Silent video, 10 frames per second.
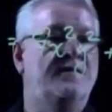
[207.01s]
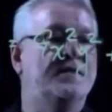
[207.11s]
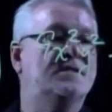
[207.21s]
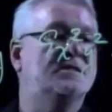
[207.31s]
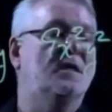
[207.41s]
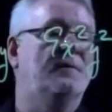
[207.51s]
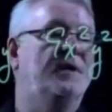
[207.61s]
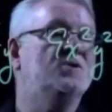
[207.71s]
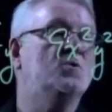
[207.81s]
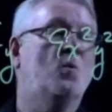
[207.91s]
this is going to
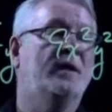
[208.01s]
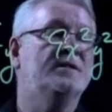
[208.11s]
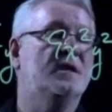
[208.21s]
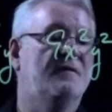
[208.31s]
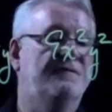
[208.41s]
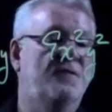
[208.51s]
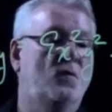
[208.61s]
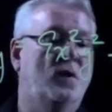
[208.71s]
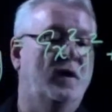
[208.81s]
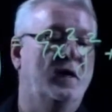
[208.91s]
be
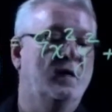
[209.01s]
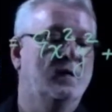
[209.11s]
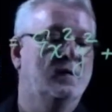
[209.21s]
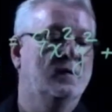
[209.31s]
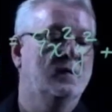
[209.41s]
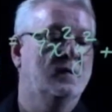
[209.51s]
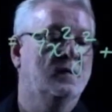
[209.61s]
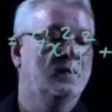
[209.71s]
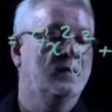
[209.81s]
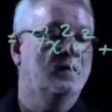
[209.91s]
24x
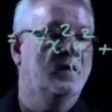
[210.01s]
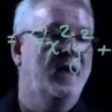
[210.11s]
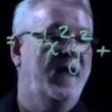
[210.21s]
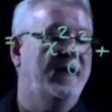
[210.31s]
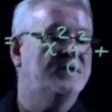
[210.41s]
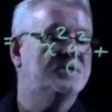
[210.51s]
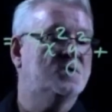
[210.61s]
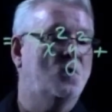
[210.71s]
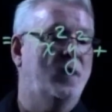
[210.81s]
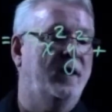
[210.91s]

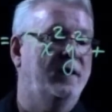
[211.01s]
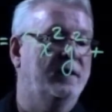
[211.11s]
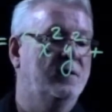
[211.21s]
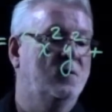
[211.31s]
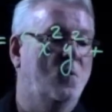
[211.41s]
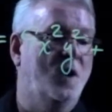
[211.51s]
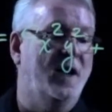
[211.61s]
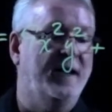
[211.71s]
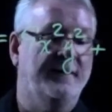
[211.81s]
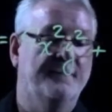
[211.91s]
squared
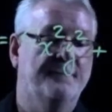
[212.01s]
y.